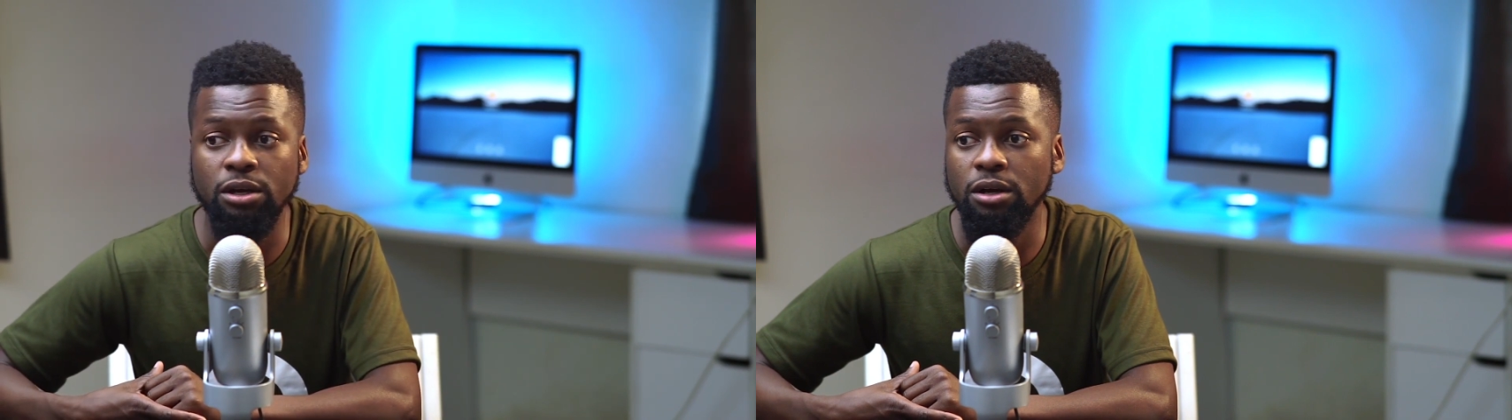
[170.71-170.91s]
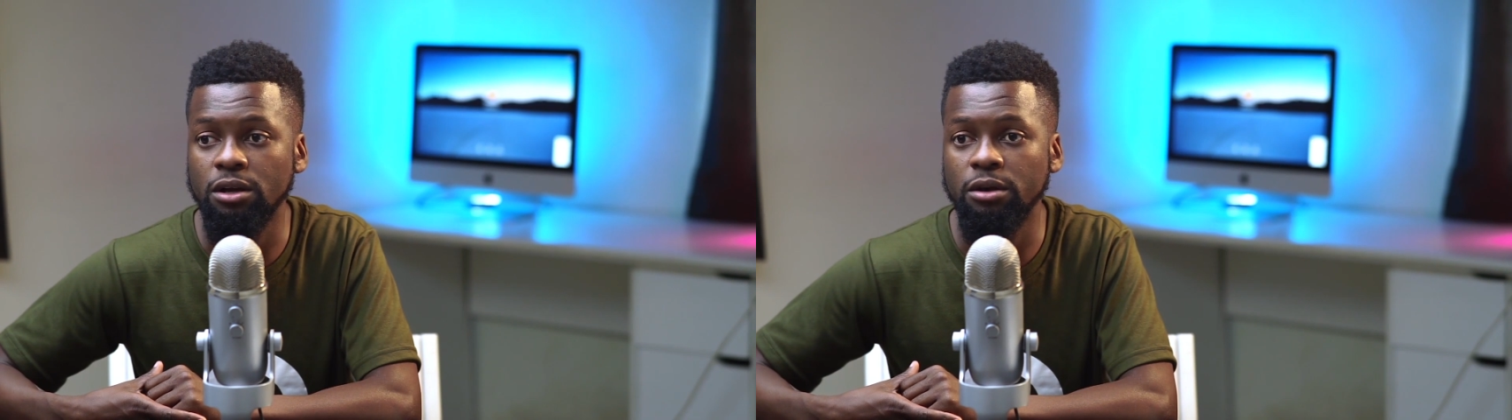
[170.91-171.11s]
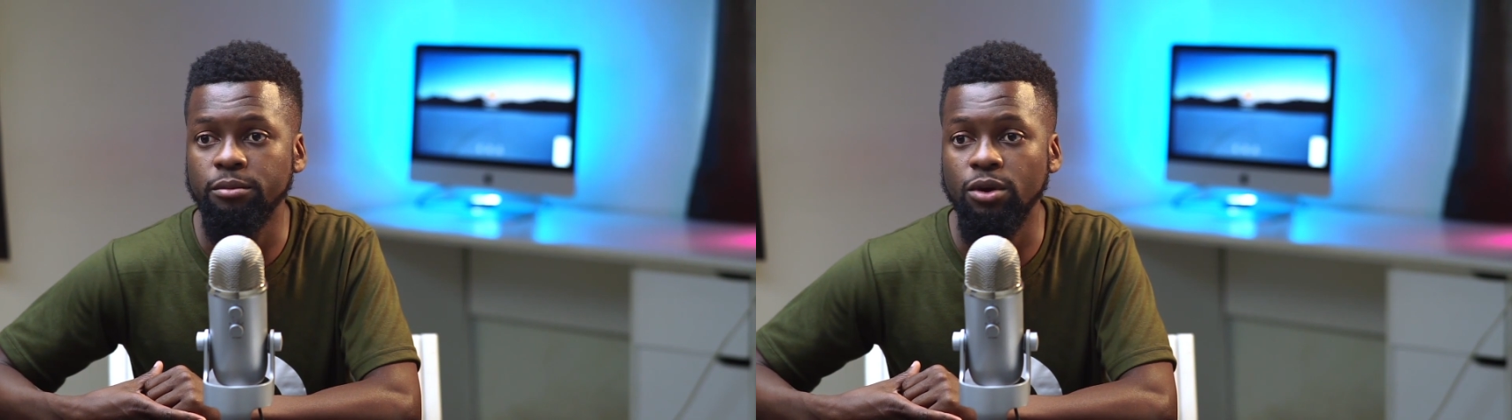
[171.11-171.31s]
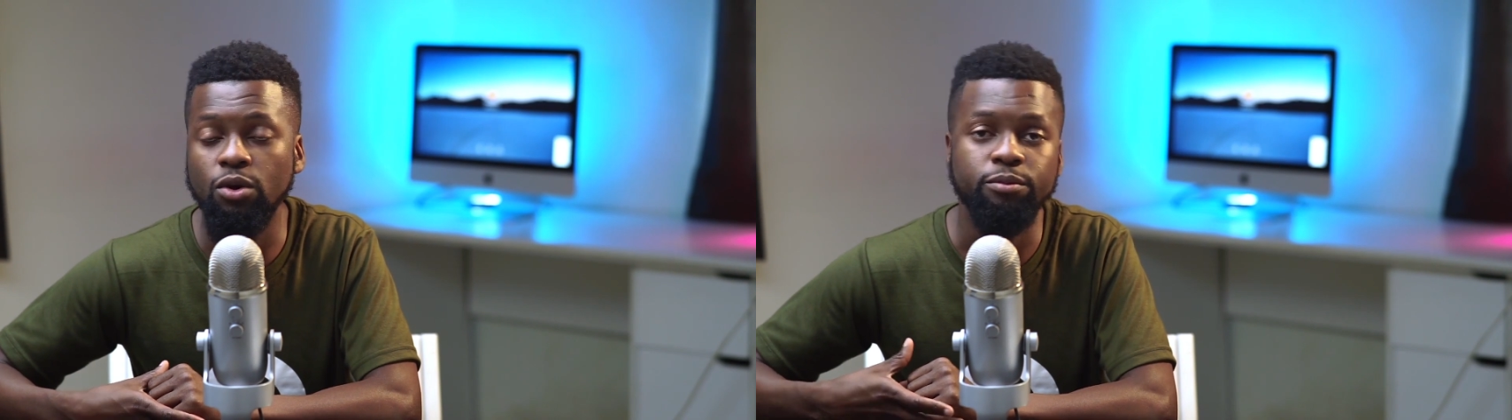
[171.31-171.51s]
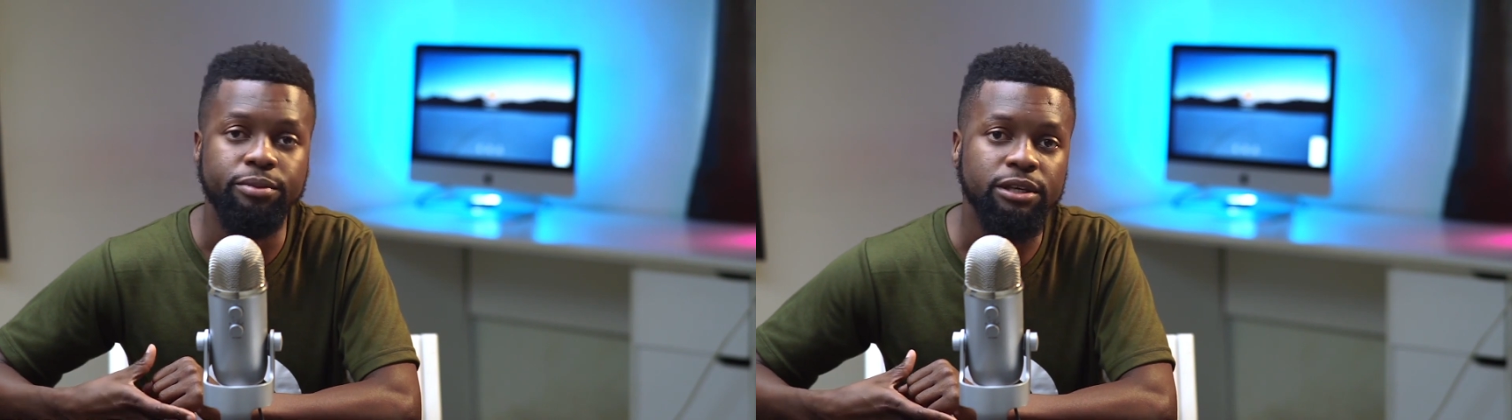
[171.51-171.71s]
um, your
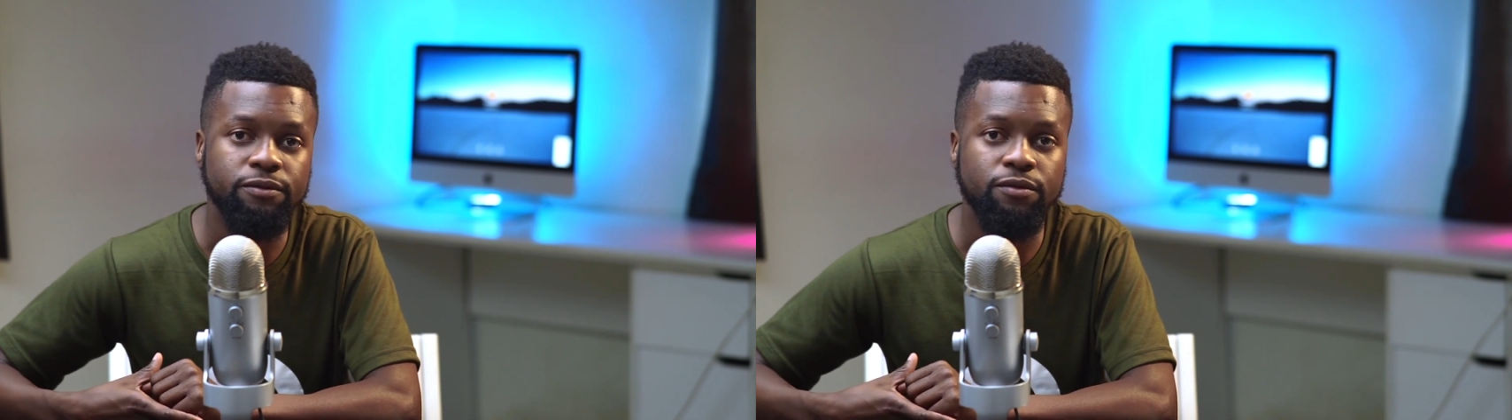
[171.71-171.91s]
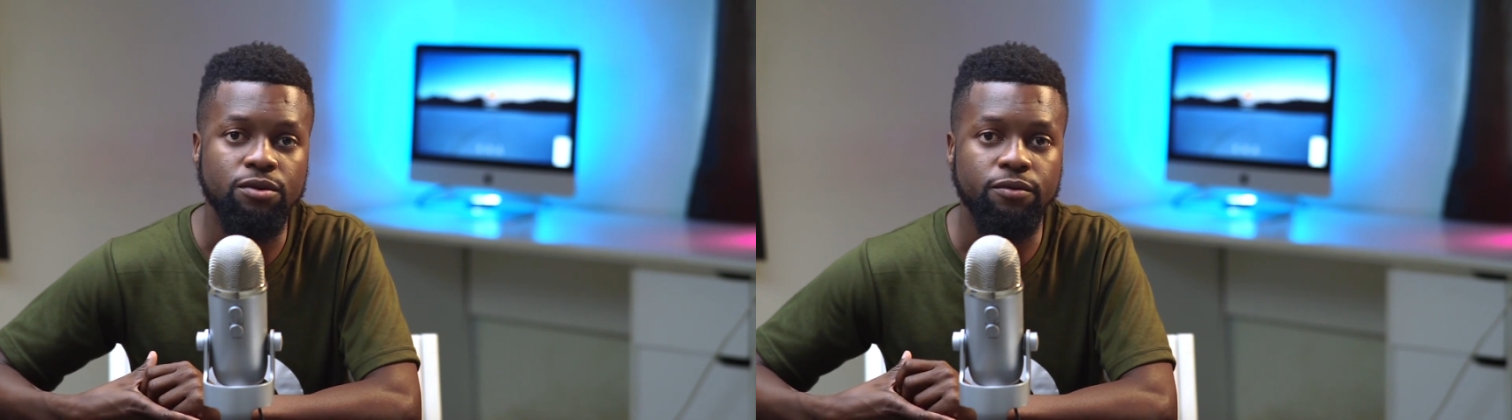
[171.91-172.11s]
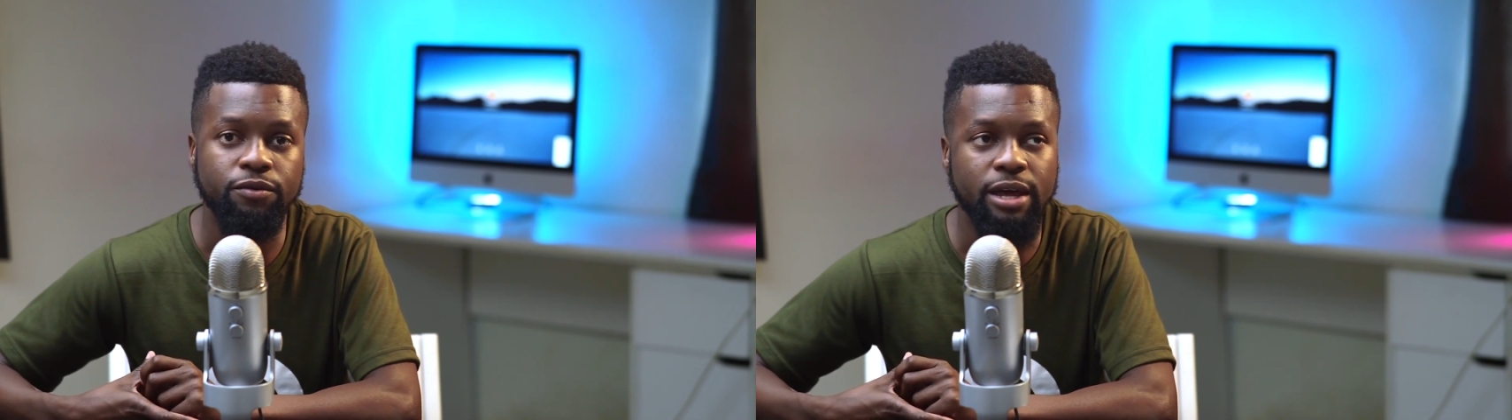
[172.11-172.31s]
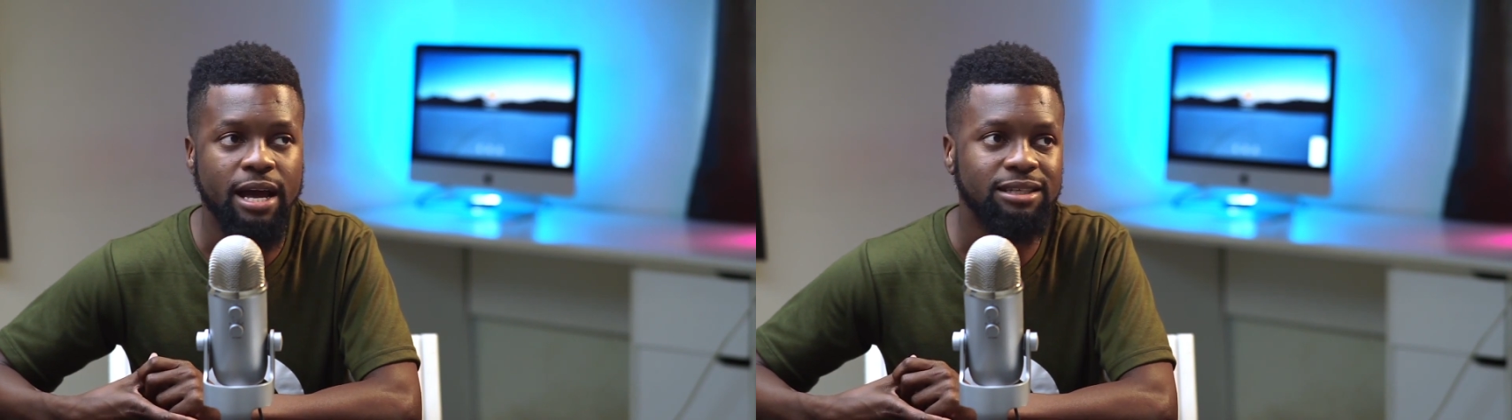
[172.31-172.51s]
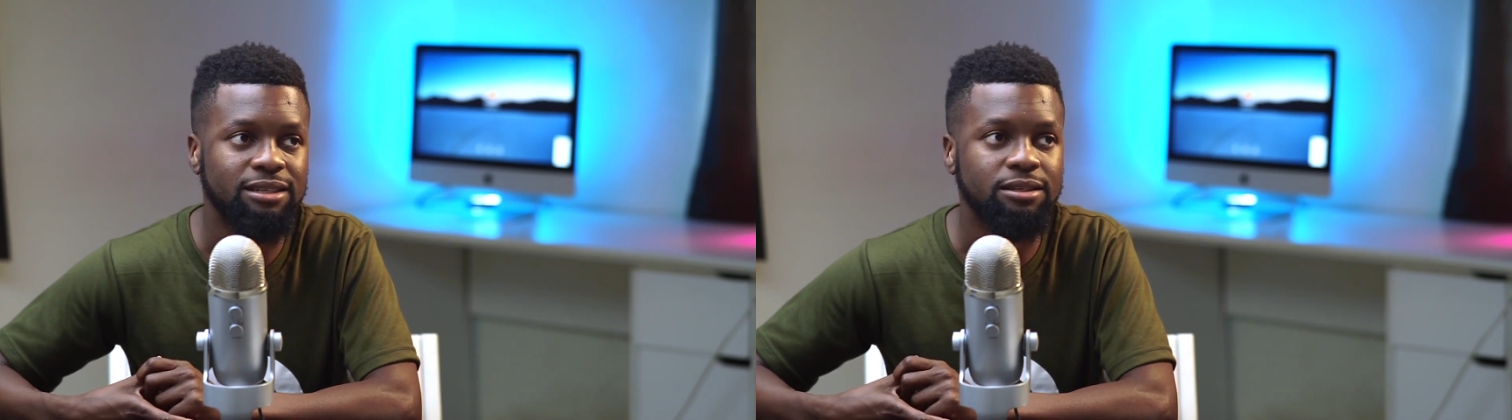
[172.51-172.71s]
own beats for for the
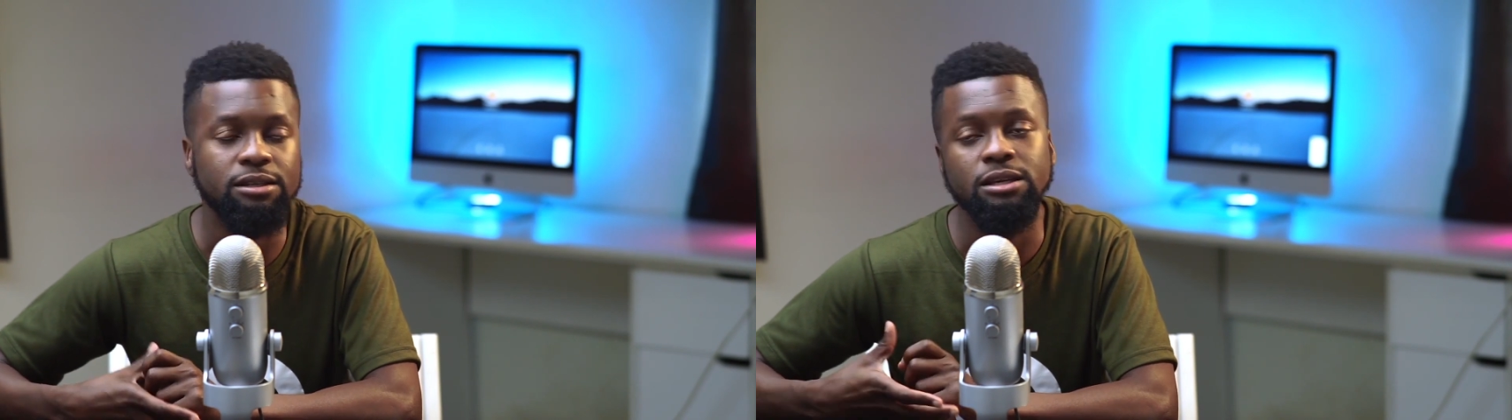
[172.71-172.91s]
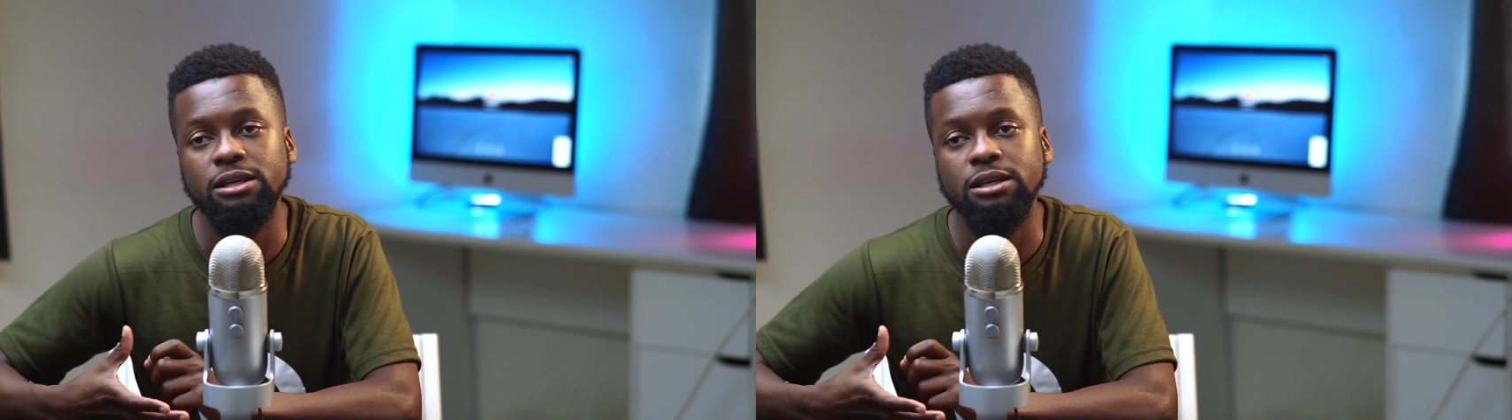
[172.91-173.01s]
ads and